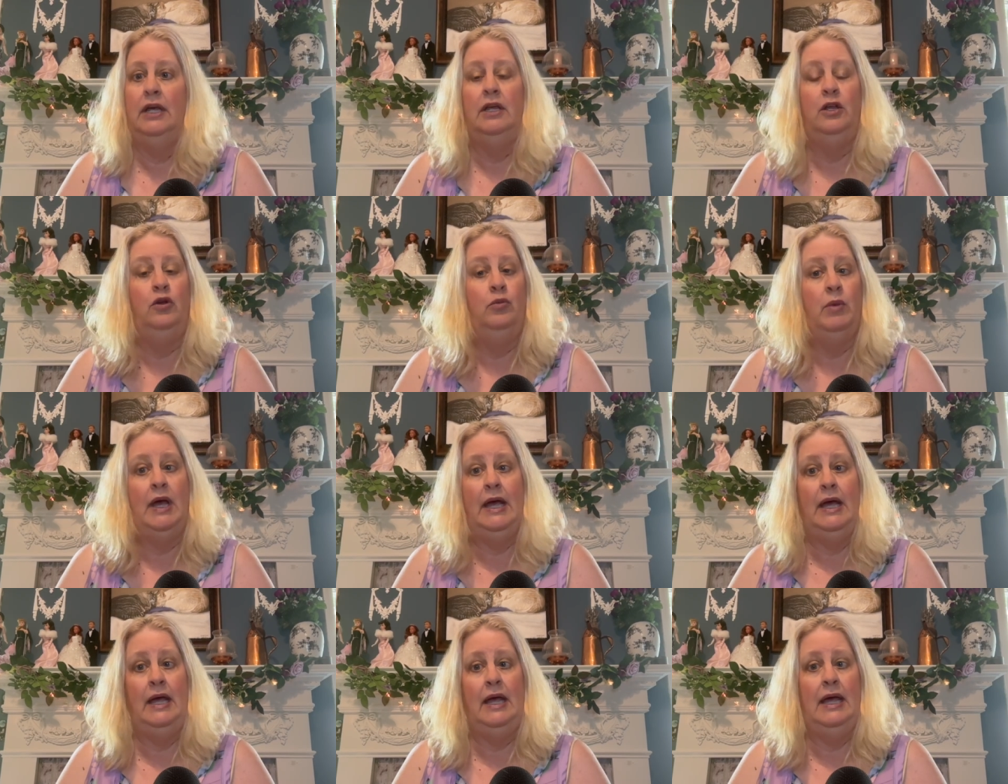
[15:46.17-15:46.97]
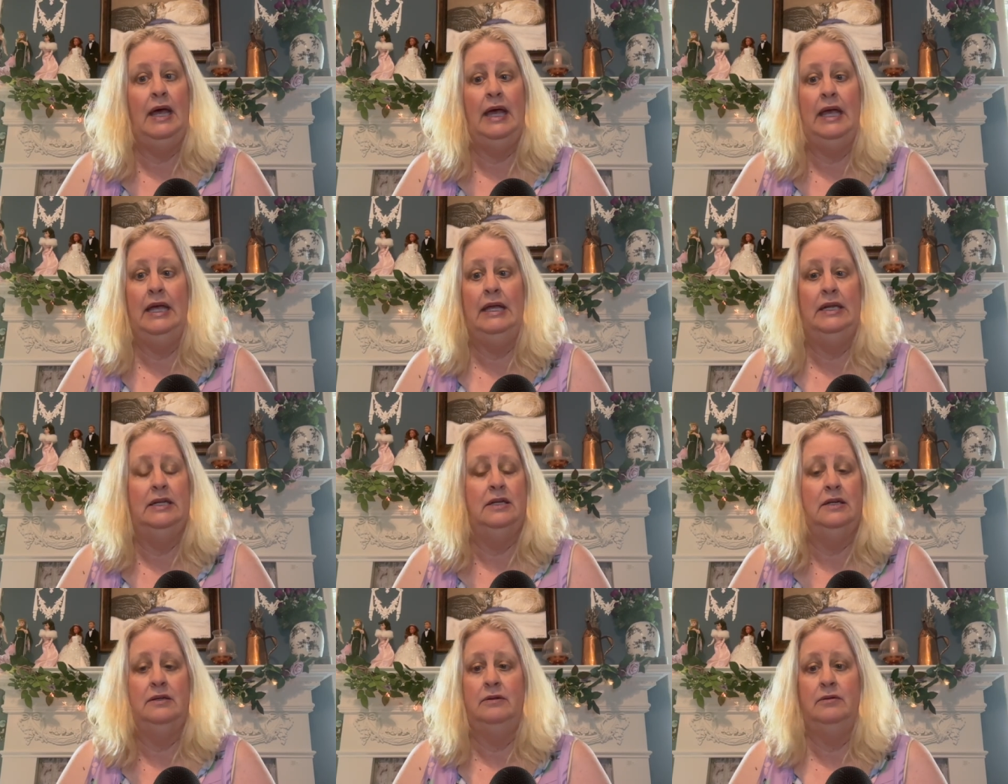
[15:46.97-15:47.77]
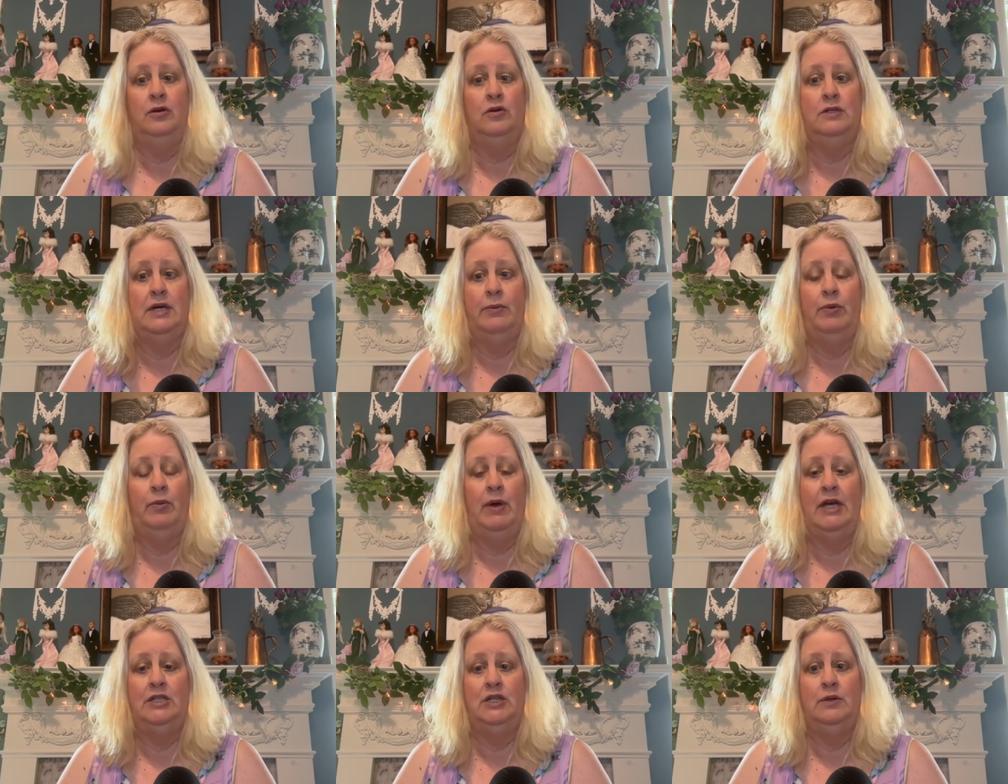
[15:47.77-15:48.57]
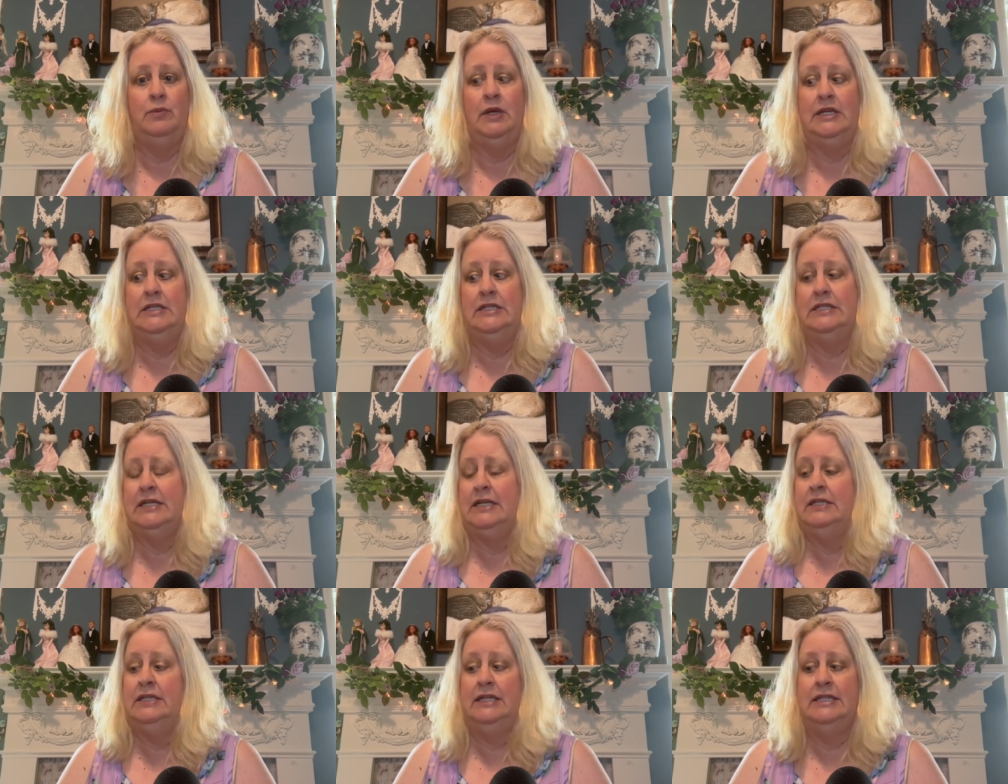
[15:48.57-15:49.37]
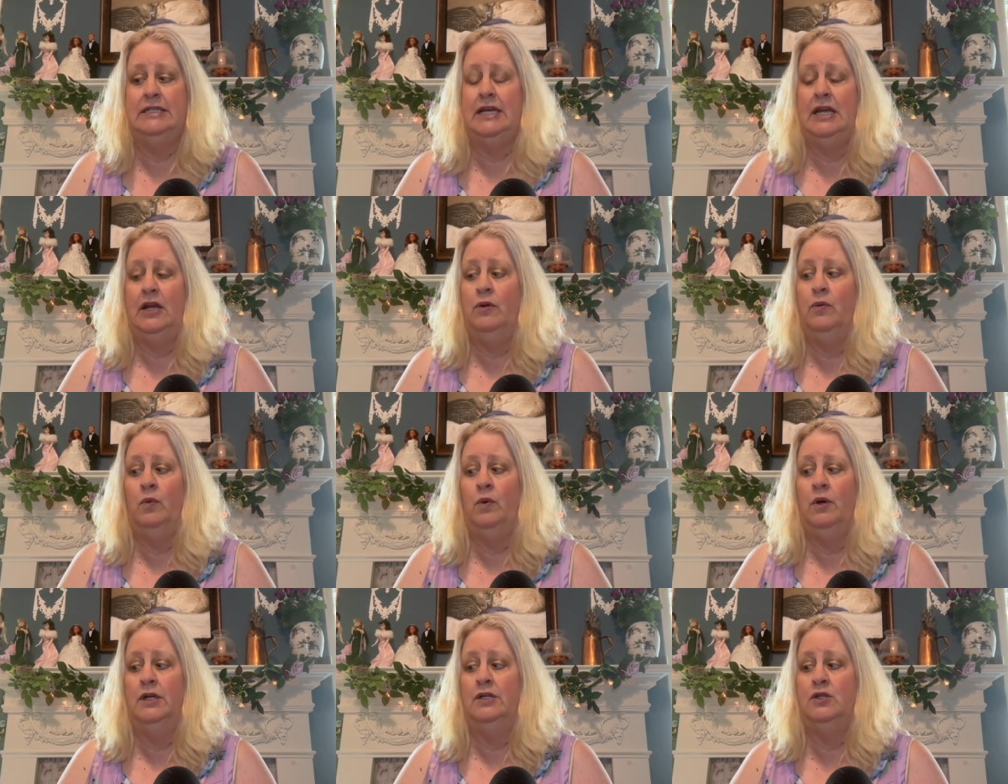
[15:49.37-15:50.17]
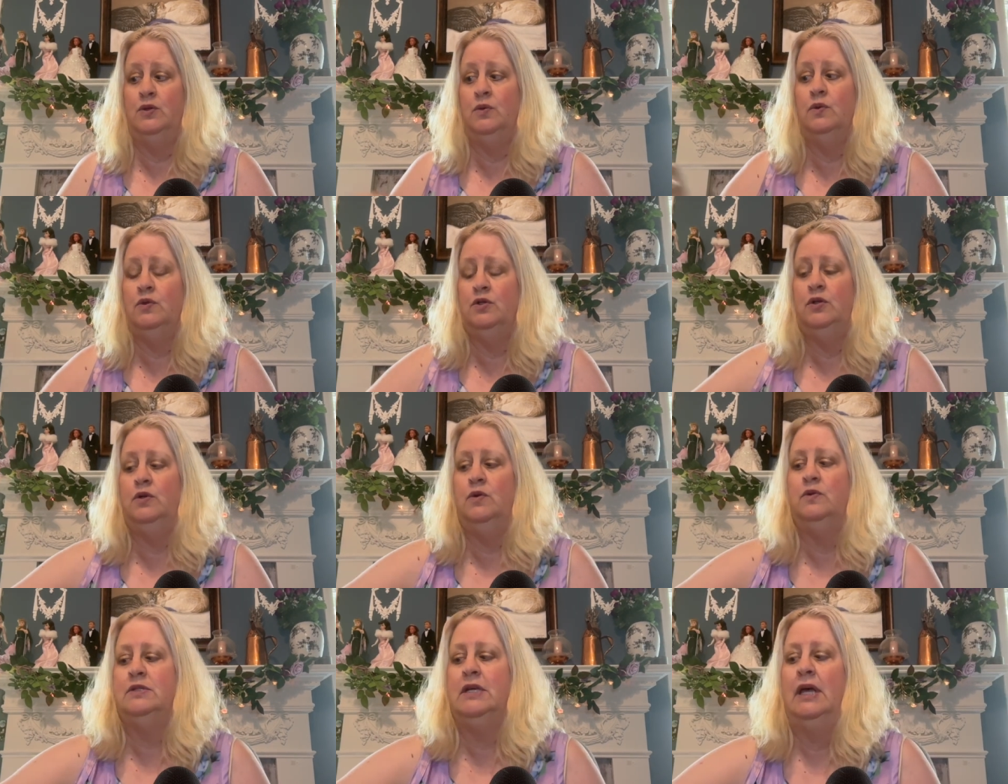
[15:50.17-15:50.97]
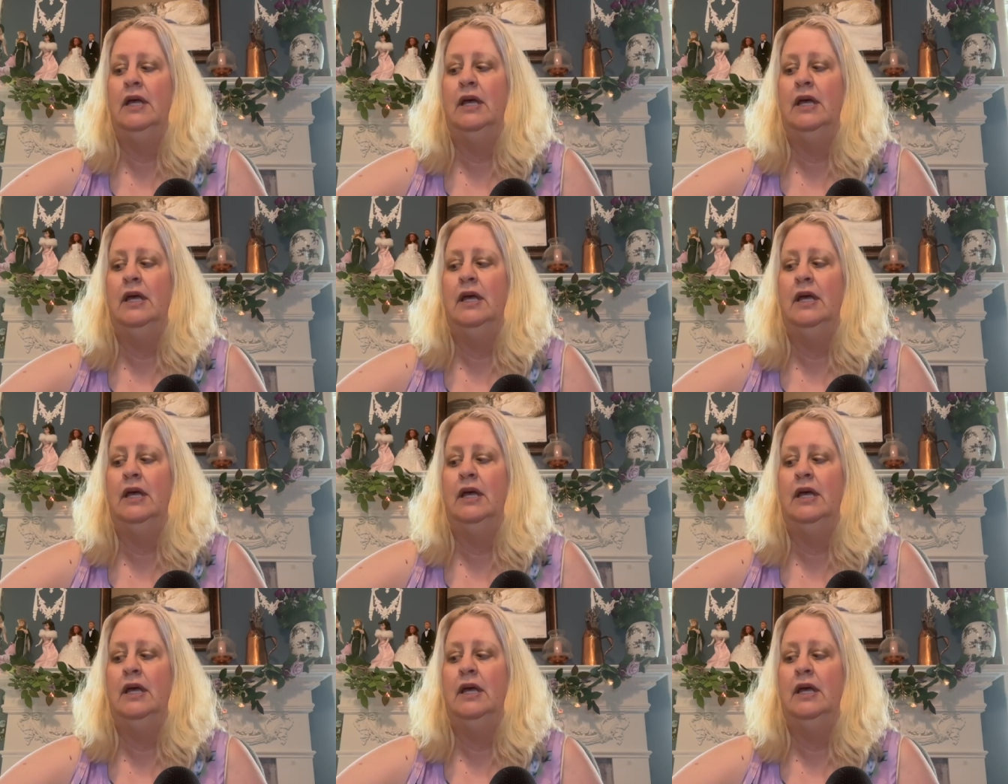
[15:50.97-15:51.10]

You may, again, your type of magic may dictate what tools you use.